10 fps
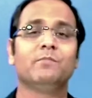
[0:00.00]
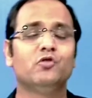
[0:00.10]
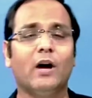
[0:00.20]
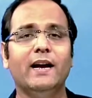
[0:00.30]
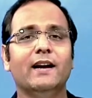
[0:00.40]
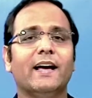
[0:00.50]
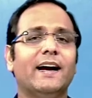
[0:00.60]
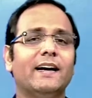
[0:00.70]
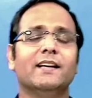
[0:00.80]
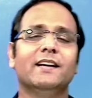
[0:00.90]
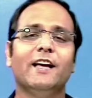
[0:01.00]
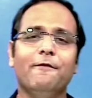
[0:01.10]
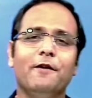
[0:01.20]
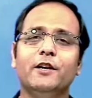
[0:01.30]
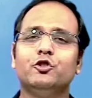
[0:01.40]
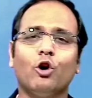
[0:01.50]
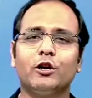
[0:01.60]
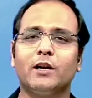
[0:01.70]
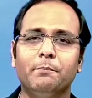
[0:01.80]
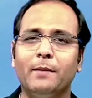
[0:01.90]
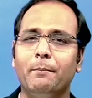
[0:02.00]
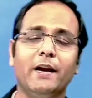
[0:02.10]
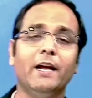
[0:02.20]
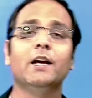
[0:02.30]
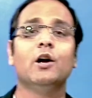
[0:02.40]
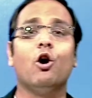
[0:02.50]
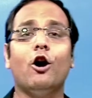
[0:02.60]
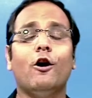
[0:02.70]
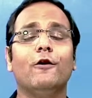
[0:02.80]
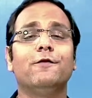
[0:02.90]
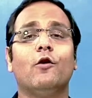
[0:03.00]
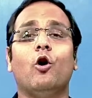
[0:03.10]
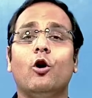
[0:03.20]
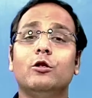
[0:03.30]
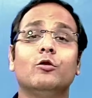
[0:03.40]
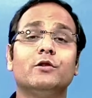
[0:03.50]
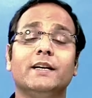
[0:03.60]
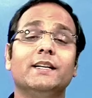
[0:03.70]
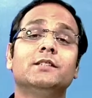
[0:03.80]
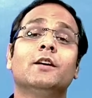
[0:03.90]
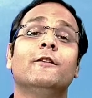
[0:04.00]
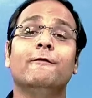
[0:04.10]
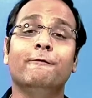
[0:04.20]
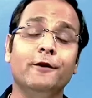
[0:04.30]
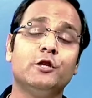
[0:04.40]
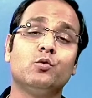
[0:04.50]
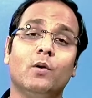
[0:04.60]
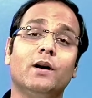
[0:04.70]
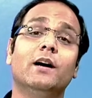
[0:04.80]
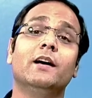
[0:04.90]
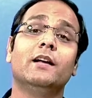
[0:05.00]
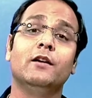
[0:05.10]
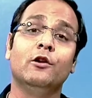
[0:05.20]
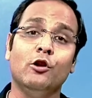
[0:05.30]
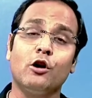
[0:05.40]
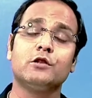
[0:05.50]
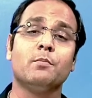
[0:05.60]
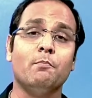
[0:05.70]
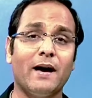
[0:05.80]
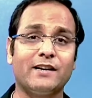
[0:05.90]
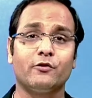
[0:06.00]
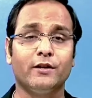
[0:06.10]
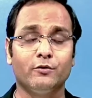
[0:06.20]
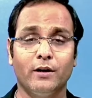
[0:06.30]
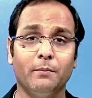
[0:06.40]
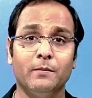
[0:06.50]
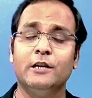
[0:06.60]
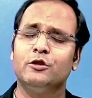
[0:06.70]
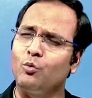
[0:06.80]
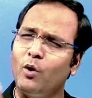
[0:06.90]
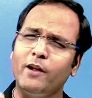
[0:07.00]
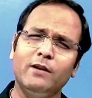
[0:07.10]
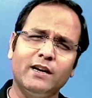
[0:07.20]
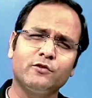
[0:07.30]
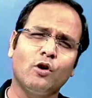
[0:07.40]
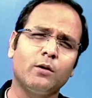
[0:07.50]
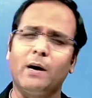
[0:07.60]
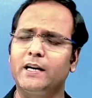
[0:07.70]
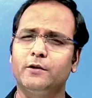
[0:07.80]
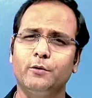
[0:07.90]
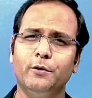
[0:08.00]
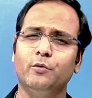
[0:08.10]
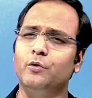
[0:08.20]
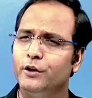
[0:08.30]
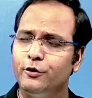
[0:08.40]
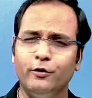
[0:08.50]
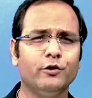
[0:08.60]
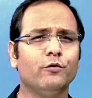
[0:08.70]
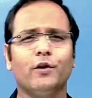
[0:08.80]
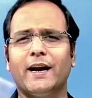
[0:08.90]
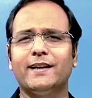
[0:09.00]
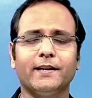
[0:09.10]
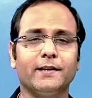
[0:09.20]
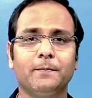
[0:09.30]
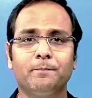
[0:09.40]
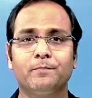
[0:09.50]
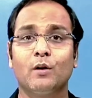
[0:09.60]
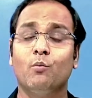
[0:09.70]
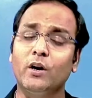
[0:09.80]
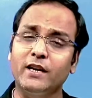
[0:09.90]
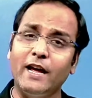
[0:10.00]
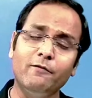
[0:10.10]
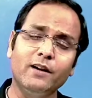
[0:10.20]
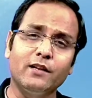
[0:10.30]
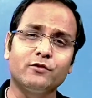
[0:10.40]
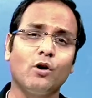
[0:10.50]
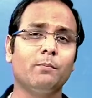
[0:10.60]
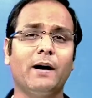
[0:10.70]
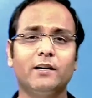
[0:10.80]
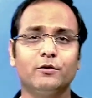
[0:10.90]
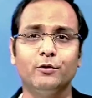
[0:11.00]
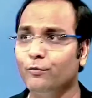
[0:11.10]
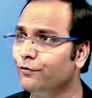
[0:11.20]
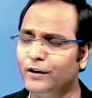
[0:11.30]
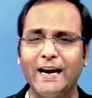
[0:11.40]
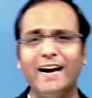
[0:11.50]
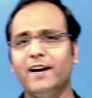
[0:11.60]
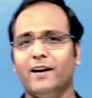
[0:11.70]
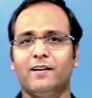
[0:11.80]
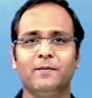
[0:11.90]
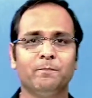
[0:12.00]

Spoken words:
Child had a very short-term memory of all those things which were not mattering to him. So whatever does not matter to you, you need to forget it. Whatever does not matter to you, forget it.